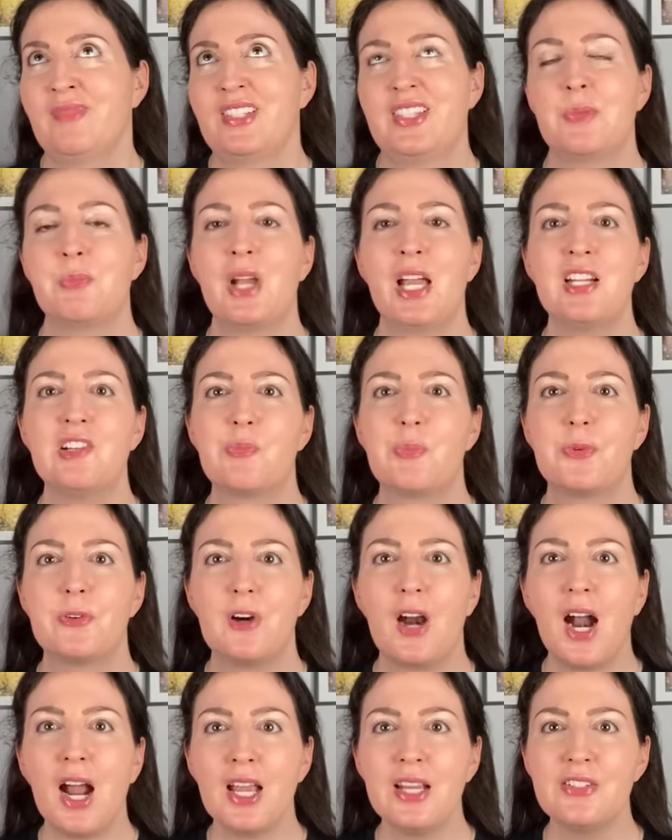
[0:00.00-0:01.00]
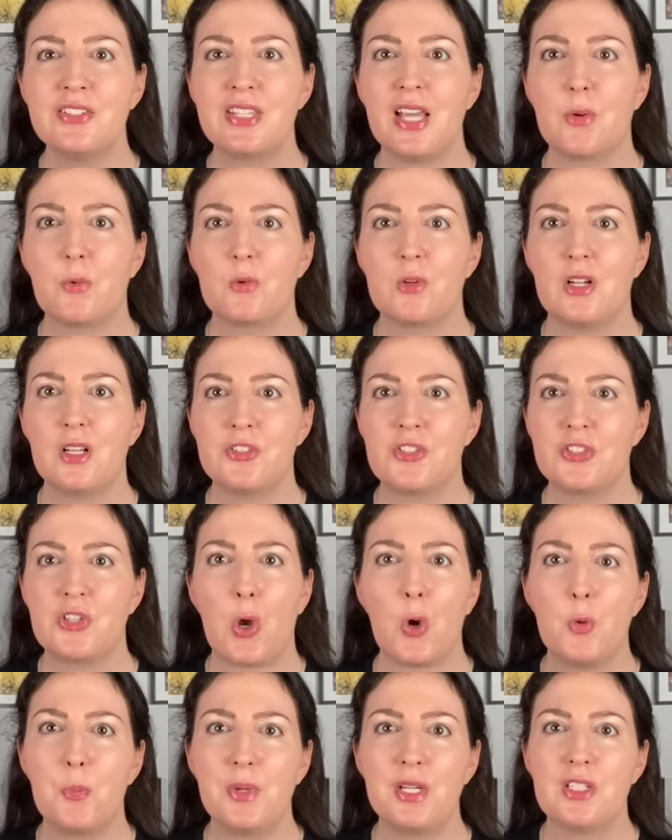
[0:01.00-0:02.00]
some kind of prize that we're all
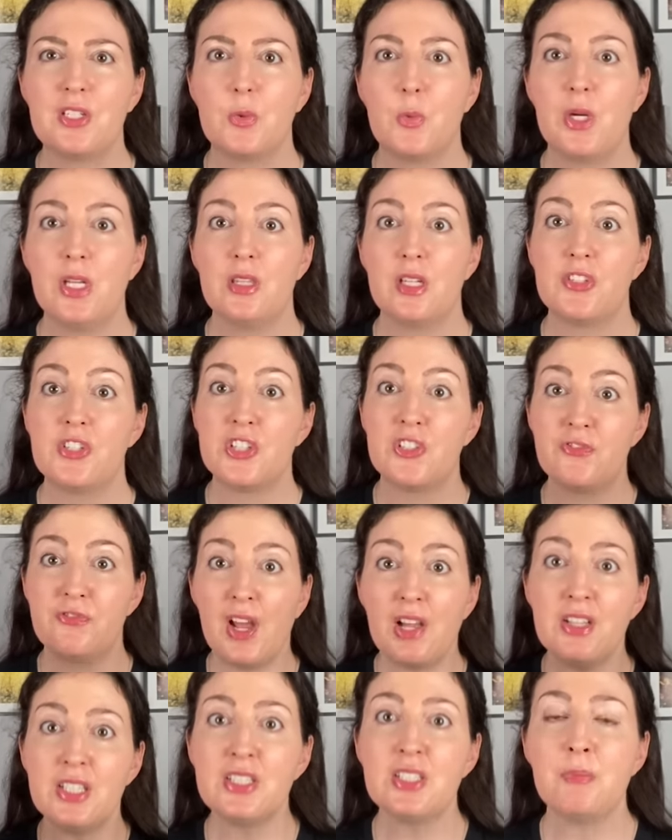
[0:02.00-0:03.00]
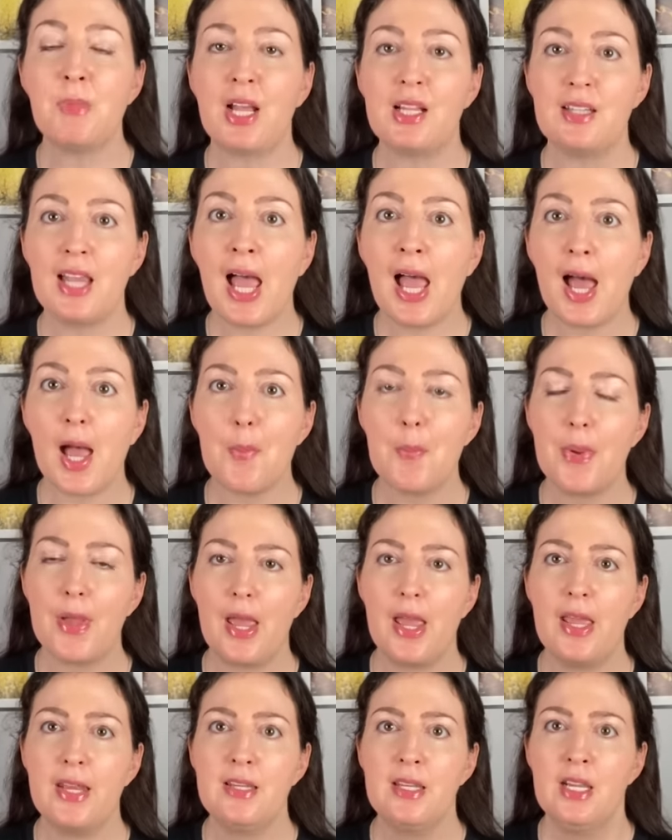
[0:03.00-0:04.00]
just hoping to win that just fell into my lap.
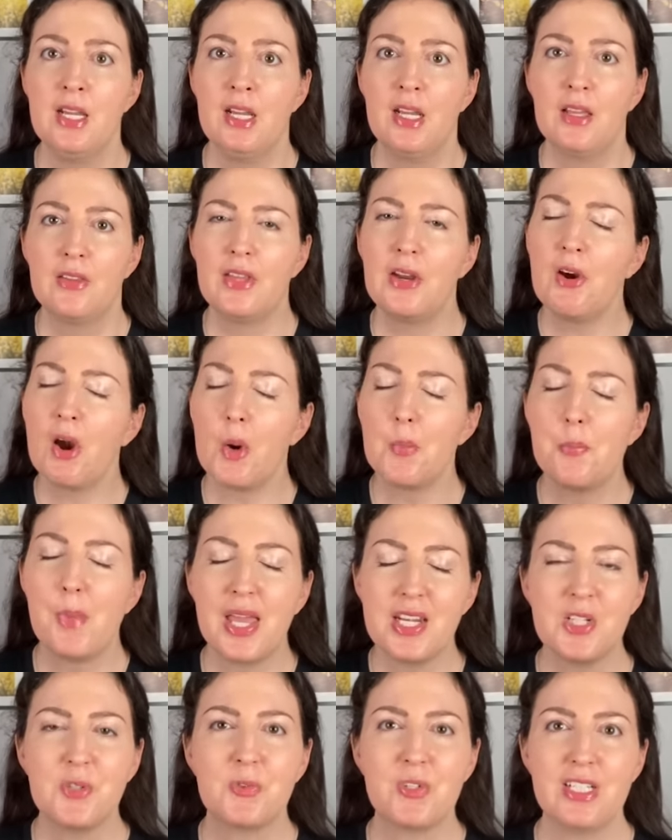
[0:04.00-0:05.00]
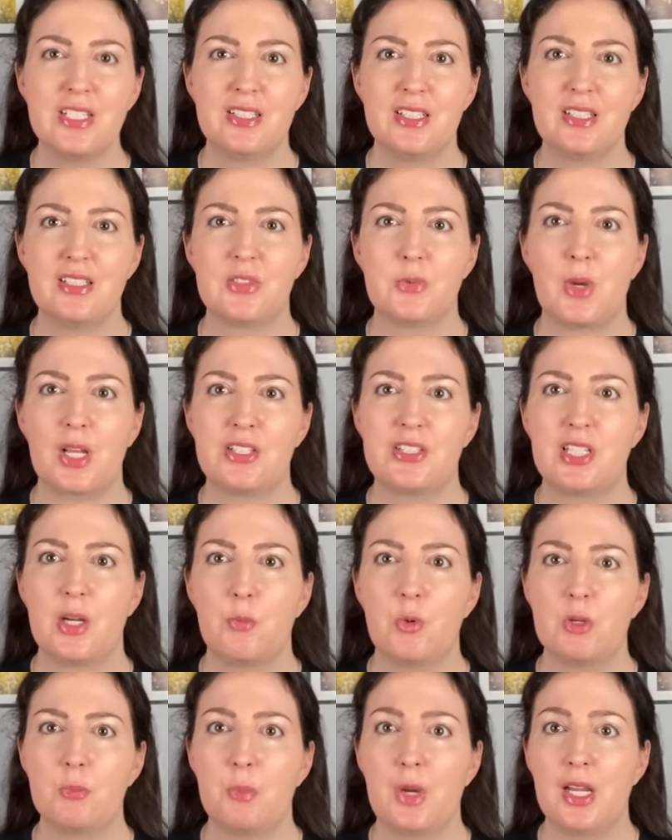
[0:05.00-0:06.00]
And there are many reasons why
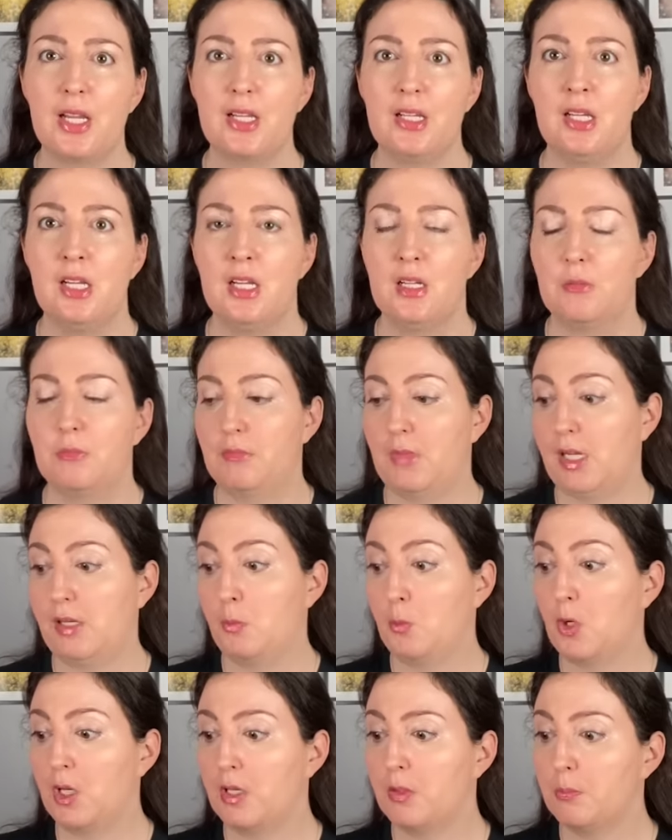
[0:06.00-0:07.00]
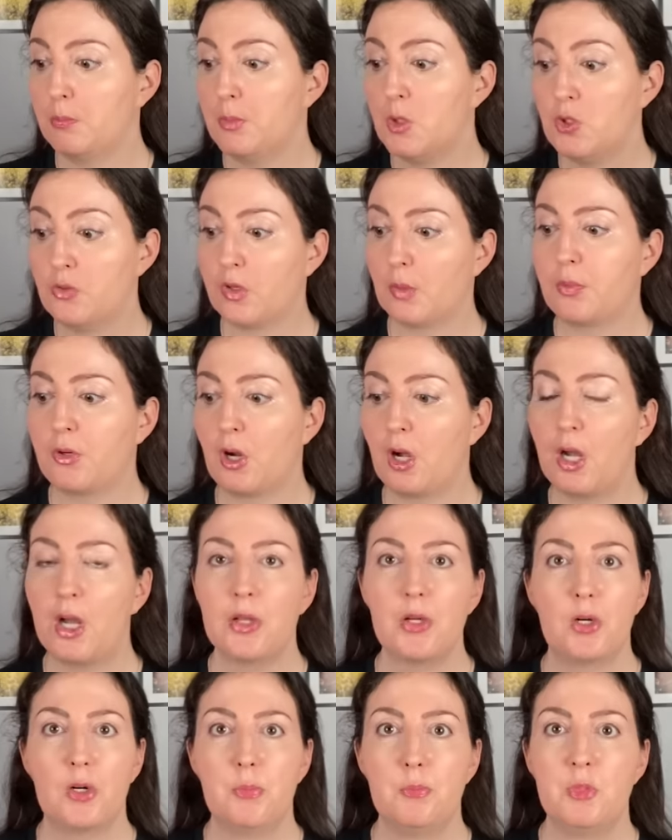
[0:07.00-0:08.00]
someone might want to move
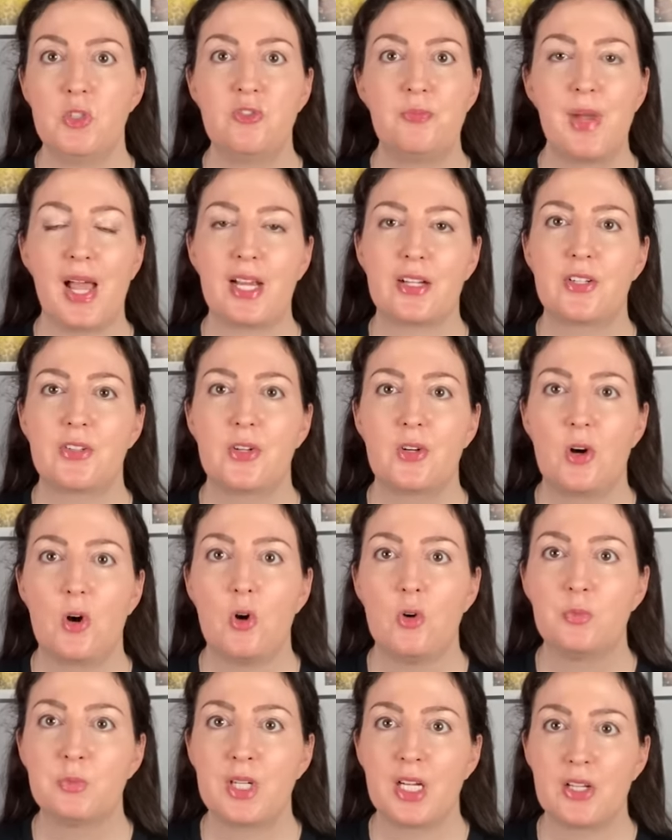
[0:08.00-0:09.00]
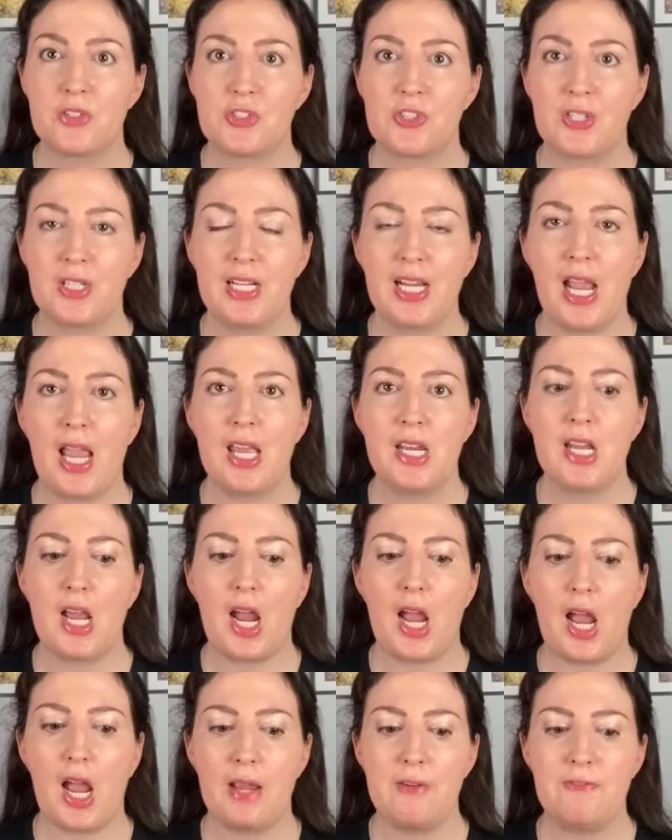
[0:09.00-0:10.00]
abroad or move back to their home country. And
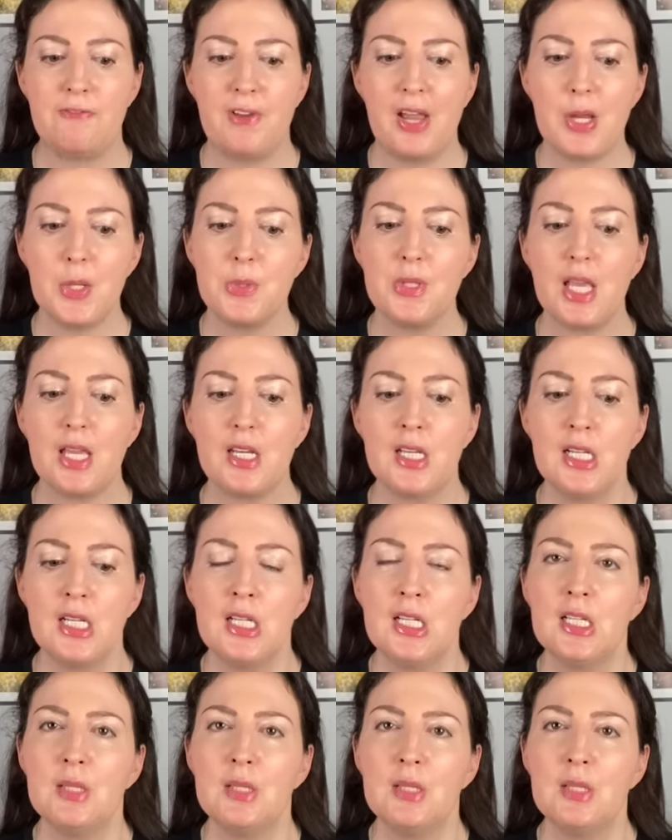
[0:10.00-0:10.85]
I found that